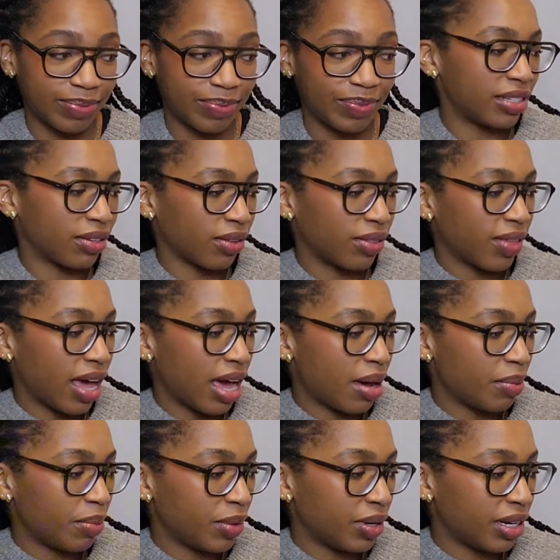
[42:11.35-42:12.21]
So
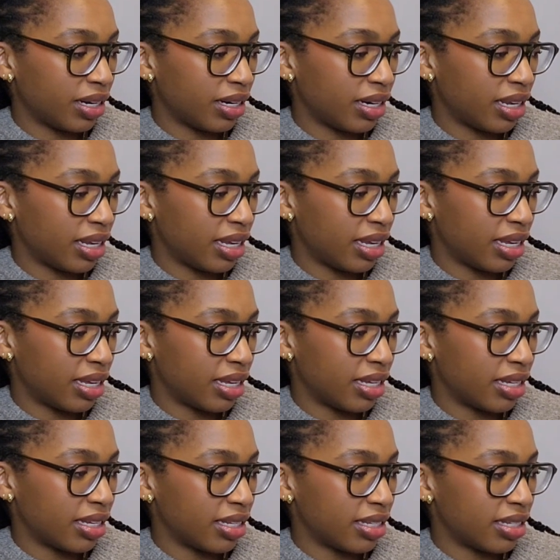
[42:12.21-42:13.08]
that one
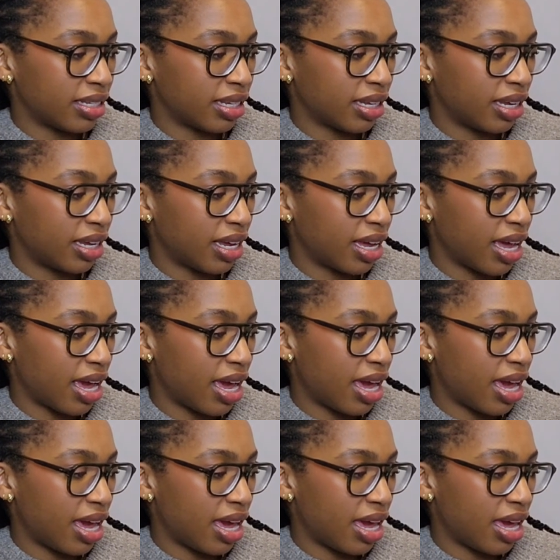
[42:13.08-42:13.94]
is
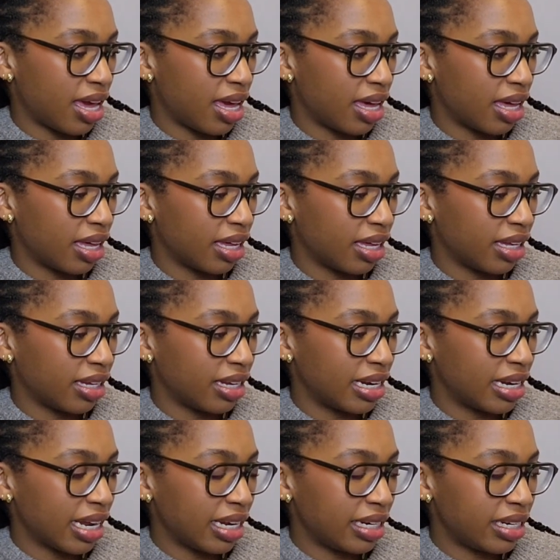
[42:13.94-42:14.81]
a
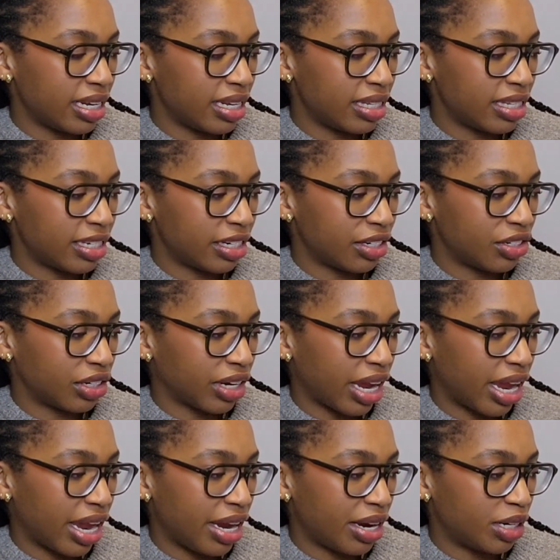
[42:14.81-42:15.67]
19 stitch
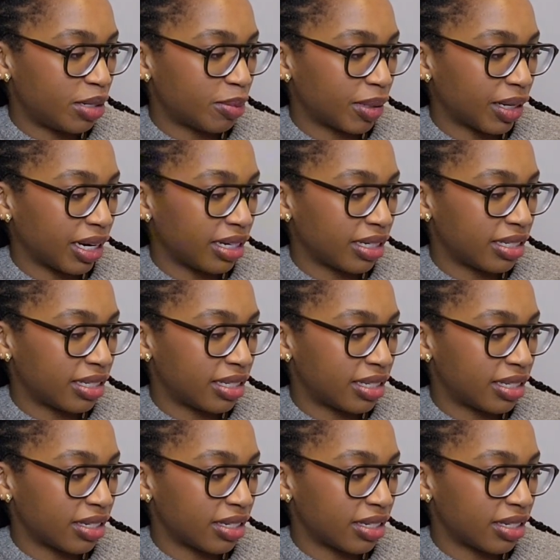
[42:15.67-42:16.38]
gauge, but it's